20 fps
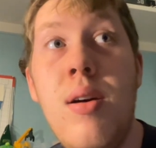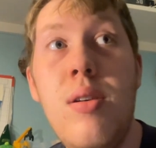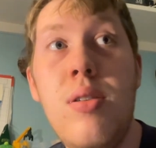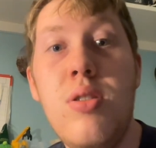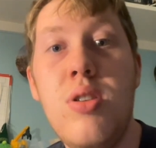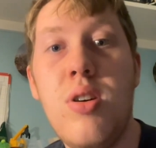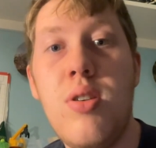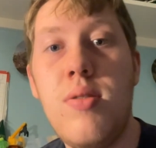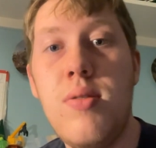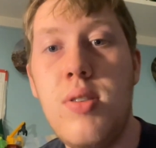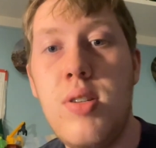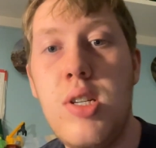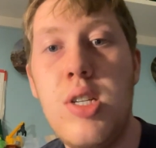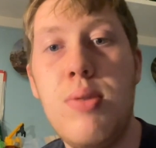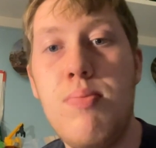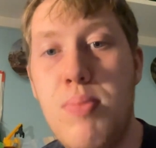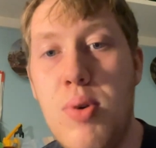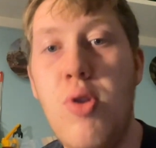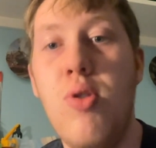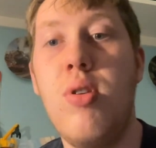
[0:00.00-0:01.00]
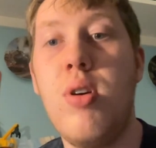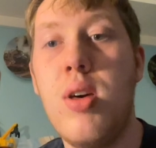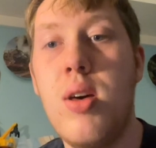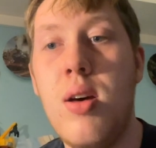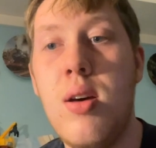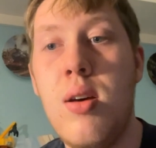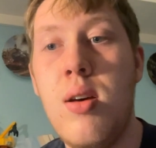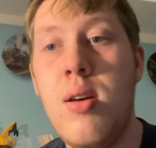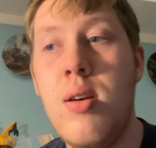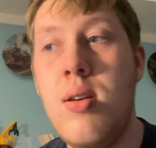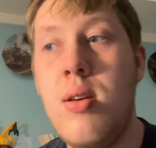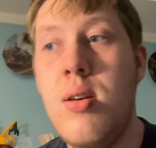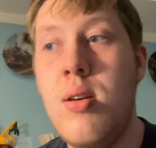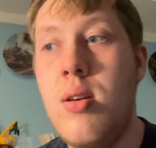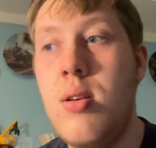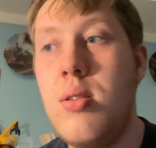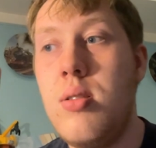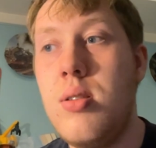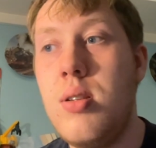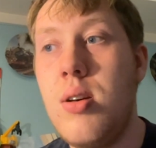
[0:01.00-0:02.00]
Todd's book.
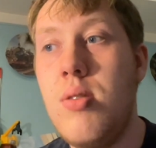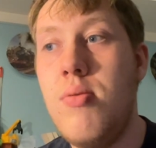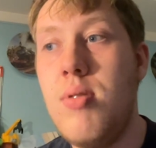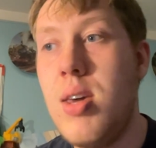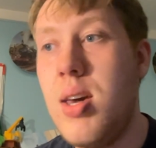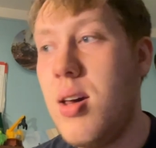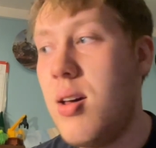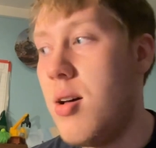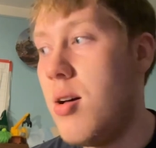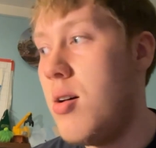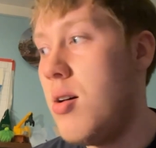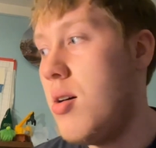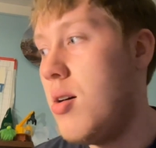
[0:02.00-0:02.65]
So yeah,